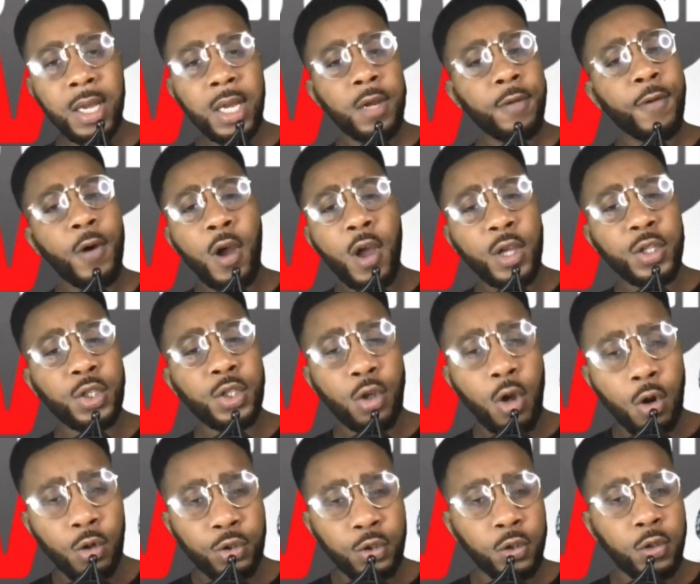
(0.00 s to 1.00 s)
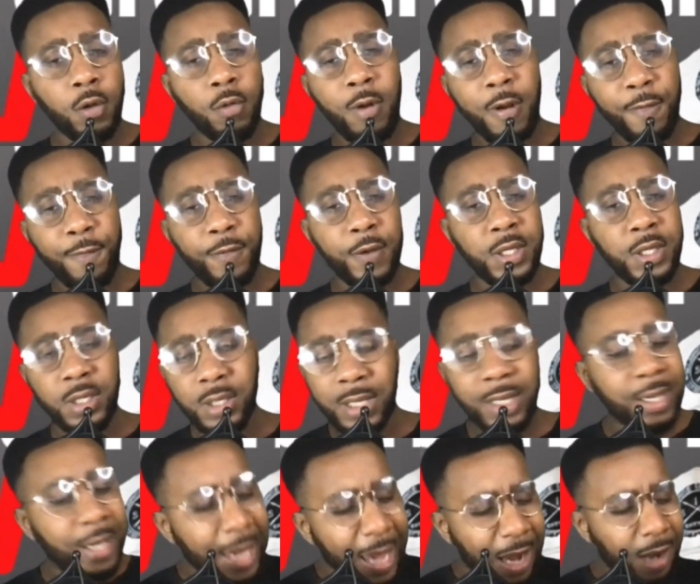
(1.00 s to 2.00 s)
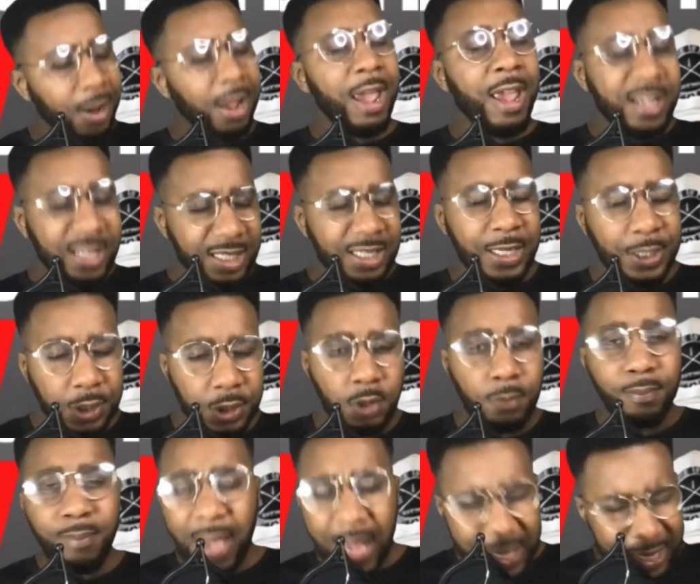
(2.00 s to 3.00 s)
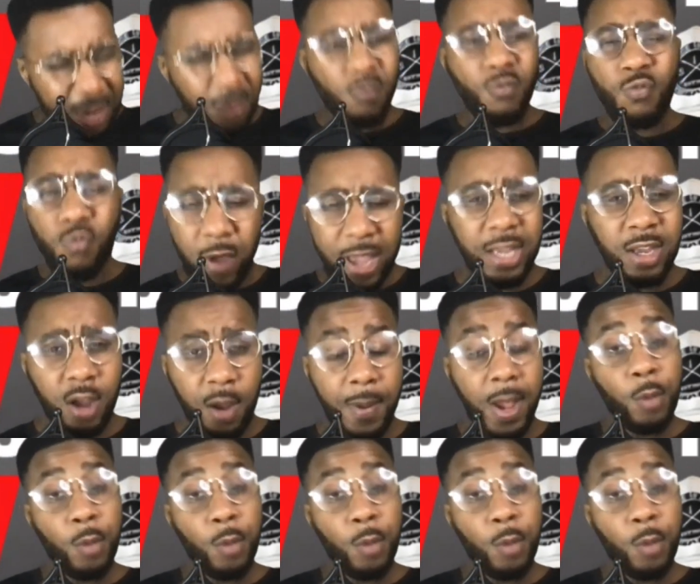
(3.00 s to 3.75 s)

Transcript: For her to go to the referee to get his attention, to make him wake up.